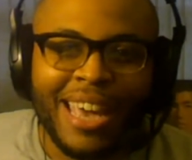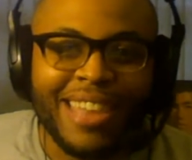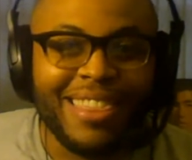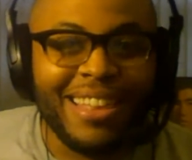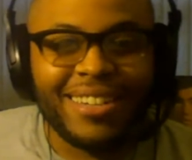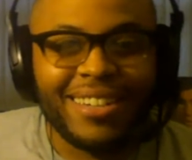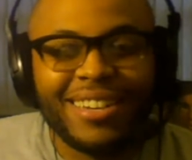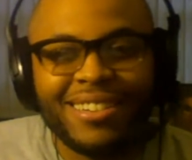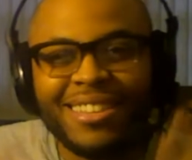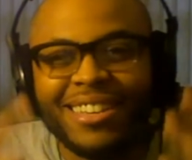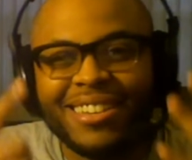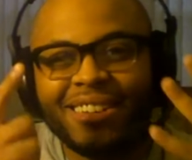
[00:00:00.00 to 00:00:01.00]
and this is
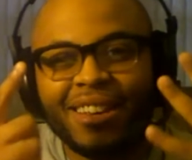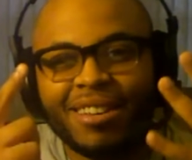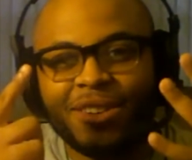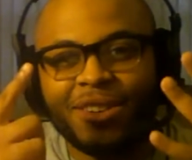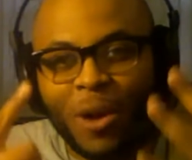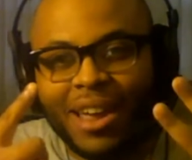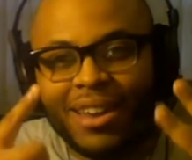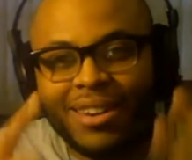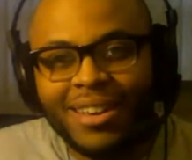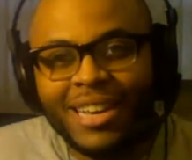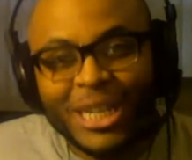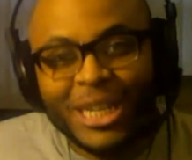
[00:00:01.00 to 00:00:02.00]
the sixth
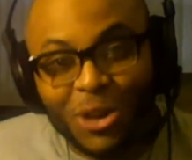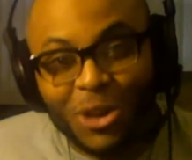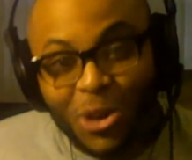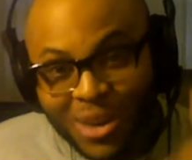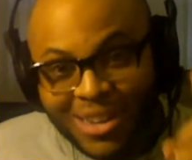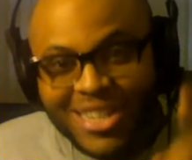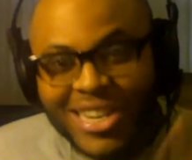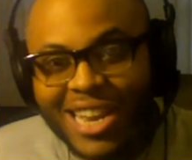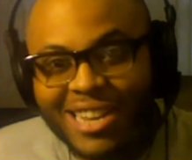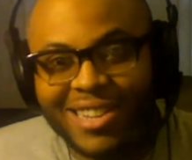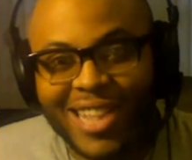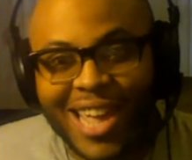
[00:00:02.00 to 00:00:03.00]
rant, so you can
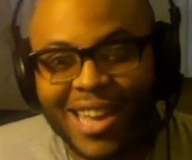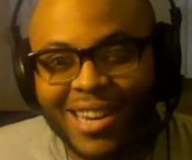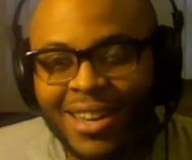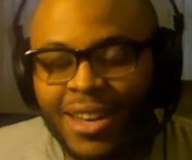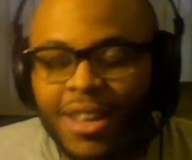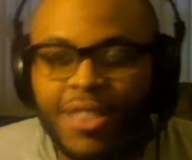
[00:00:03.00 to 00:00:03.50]
say that.